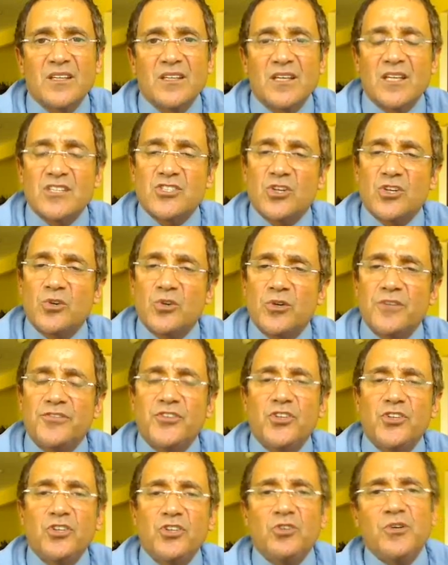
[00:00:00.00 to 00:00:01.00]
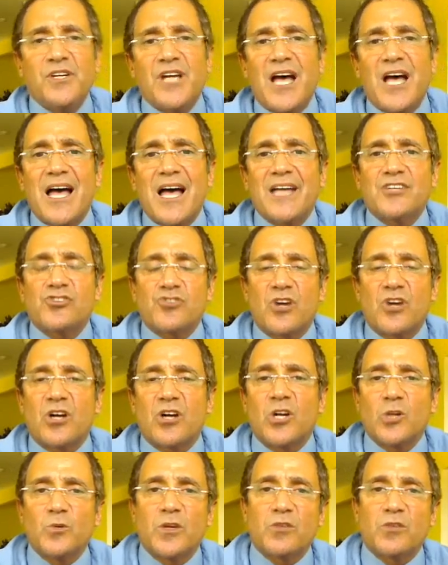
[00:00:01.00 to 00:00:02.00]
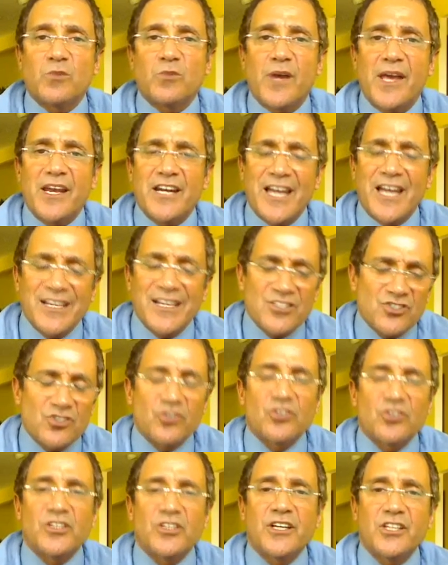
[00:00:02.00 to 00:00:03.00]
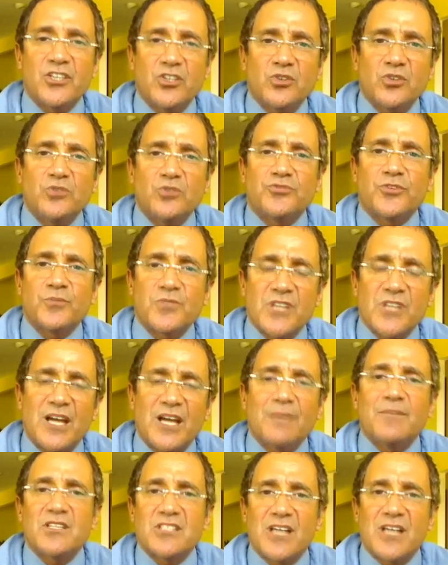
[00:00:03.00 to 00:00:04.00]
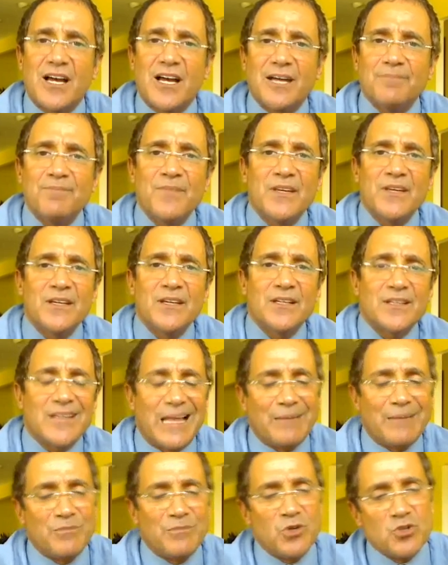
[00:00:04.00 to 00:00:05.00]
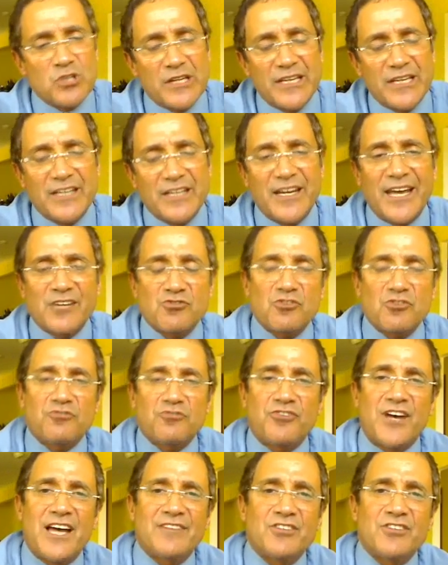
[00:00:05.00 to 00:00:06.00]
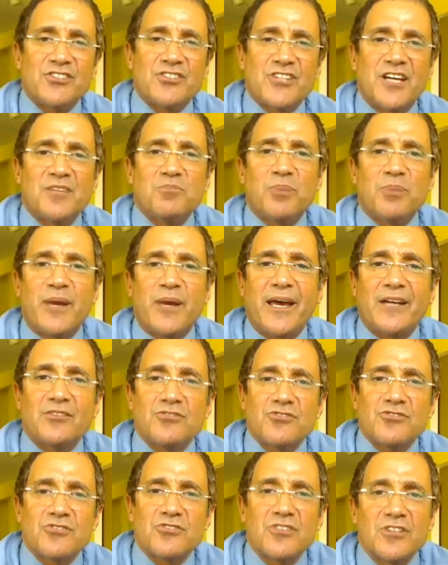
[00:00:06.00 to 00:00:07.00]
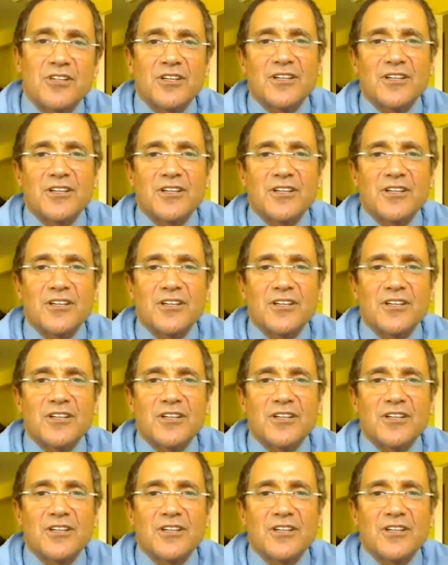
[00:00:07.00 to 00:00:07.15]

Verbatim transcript: And so if you and I struggle with weight, and I certainly do from time to time, I'm usually an extra five or ten pounds.